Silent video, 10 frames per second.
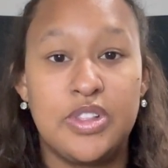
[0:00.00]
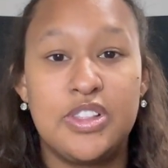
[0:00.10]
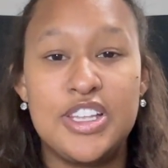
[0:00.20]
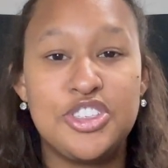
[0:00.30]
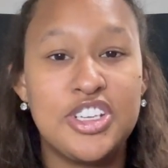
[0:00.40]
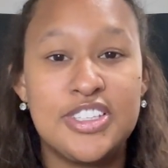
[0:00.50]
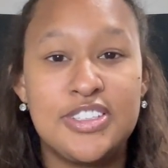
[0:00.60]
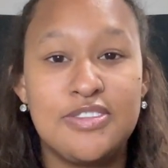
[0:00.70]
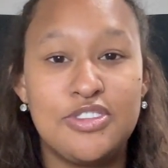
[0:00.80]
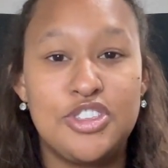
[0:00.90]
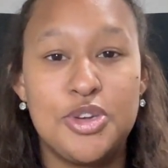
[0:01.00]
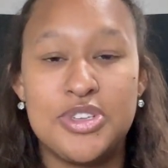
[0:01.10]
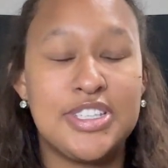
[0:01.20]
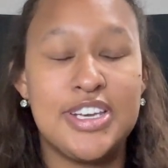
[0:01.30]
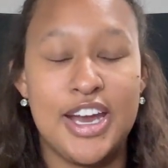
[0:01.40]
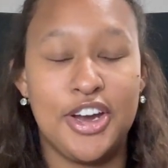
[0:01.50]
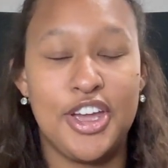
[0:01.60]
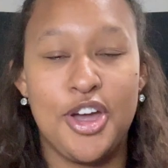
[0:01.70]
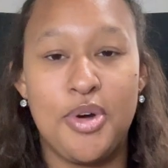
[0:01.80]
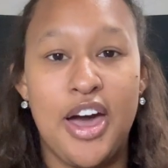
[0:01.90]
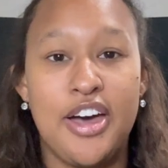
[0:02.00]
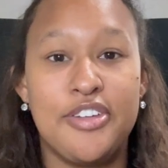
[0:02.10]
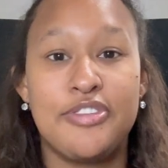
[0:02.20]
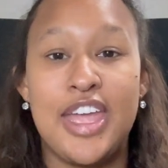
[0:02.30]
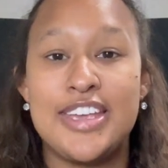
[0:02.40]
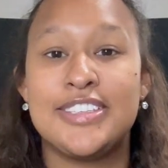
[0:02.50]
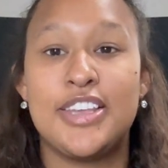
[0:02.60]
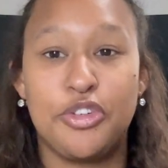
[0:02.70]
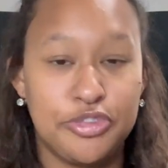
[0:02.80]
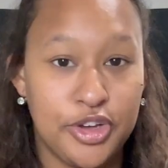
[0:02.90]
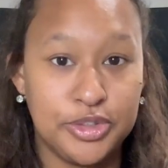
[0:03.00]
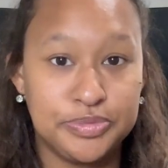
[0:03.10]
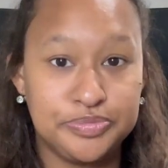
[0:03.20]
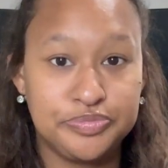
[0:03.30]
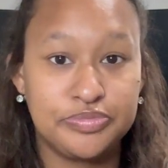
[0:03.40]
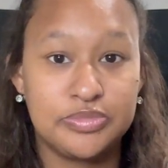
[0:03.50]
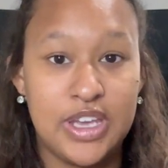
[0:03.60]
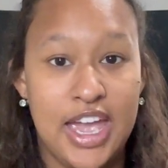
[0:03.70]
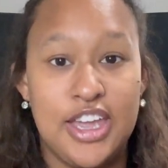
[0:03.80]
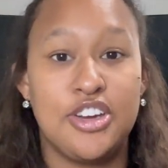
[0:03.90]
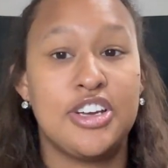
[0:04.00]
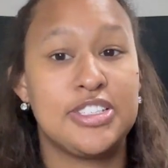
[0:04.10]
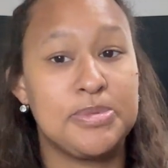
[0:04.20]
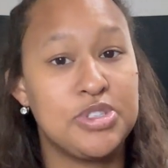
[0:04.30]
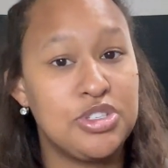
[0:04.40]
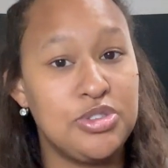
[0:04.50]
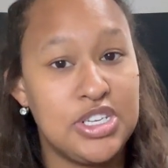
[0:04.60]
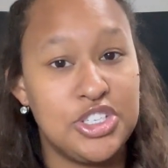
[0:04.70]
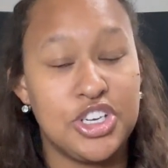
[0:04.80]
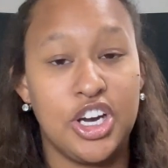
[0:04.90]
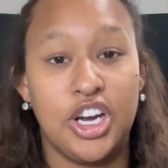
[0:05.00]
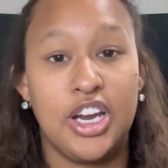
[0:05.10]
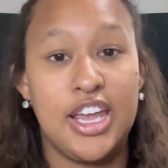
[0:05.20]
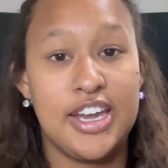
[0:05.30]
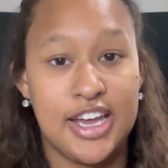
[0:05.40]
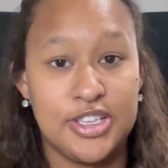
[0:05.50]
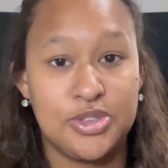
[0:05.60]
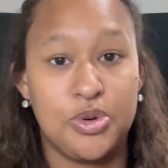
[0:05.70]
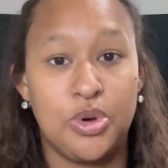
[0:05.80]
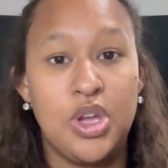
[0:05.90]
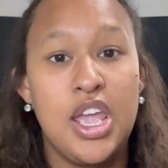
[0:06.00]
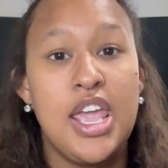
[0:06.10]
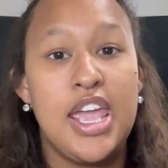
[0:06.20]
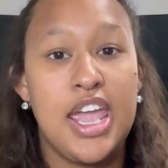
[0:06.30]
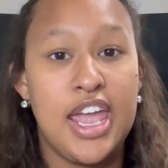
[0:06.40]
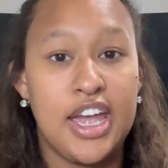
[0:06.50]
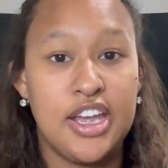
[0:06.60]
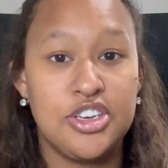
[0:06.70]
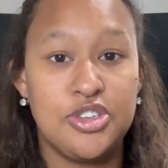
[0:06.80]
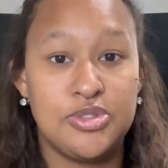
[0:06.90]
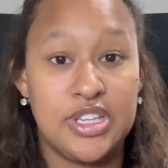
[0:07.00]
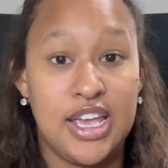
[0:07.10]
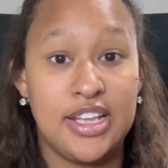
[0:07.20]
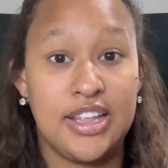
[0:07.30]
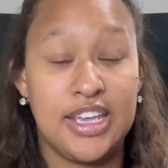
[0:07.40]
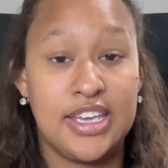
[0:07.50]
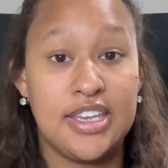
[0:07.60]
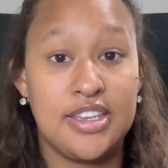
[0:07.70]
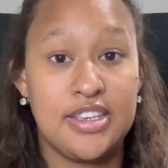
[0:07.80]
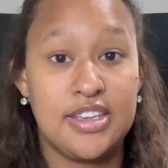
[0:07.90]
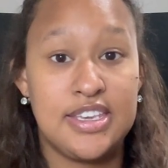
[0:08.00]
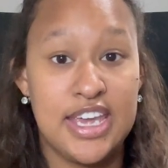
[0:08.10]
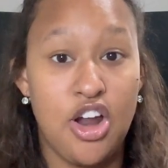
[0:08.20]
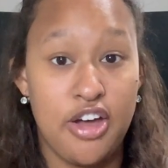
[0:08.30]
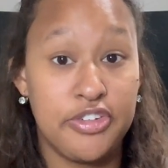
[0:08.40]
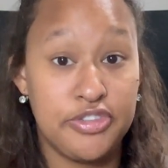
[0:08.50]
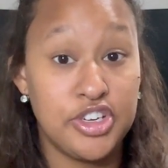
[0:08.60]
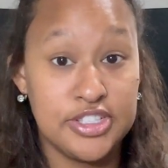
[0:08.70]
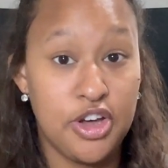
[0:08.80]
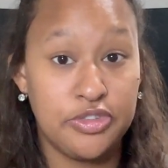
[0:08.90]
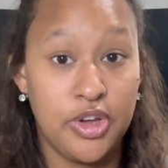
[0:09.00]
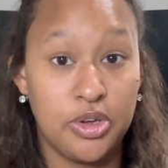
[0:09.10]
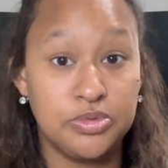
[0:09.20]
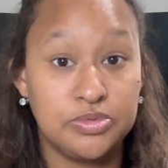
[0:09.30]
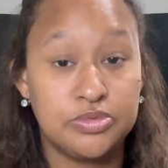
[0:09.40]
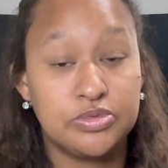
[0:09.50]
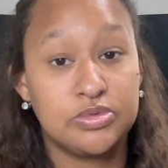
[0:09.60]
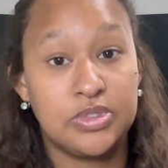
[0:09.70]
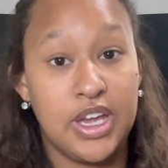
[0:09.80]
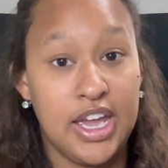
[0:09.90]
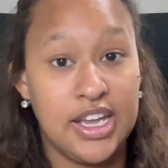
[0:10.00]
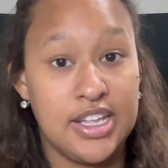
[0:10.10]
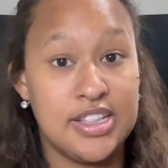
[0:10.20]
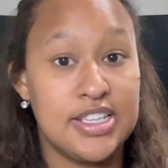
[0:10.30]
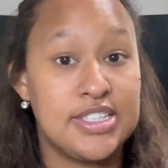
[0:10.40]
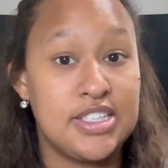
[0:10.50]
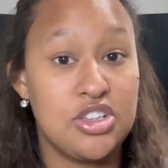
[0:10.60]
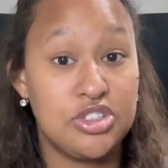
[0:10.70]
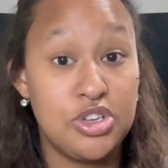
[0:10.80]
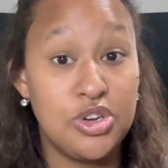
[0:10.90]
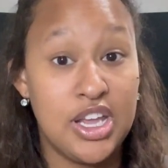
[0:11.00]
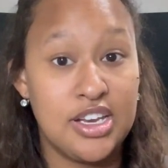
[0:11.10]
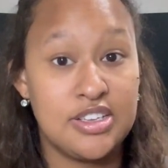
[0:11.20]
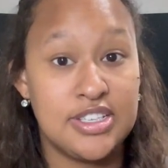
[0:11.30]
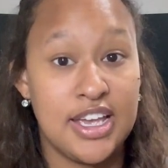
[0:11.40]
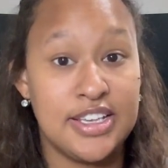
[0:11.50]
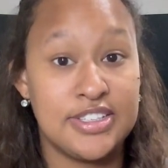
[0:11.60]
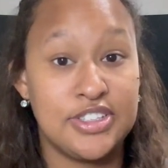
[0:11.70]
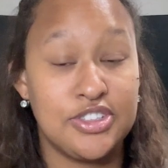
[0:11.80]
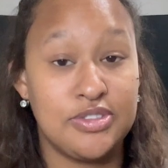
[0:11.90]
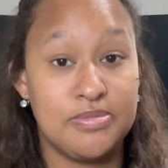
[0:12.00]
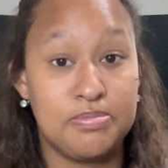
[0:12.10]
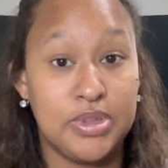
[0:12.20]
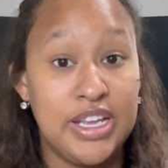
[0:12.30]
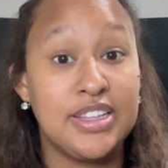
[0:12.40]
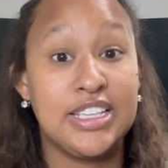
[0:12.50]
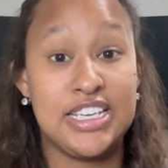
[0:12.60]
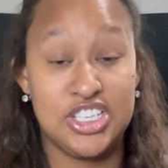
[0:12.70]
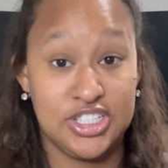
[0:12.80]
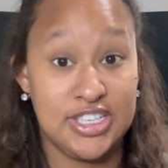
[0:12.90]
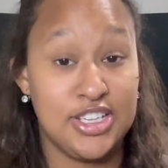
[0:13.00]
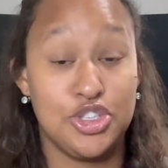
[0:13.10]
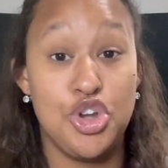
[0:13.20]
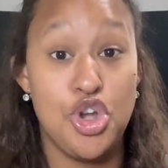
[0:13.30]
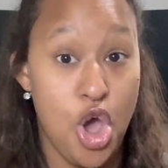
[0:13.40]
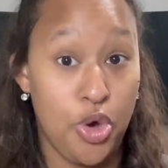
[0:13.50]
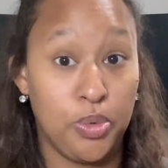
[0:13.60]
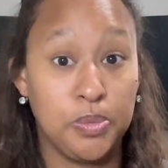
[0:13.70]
let's just do a scenario of a cell phone. Okay, you're a substitute teacher in high school and you say, like, get off of your cell phone. Okay, and this student blatantly just says no.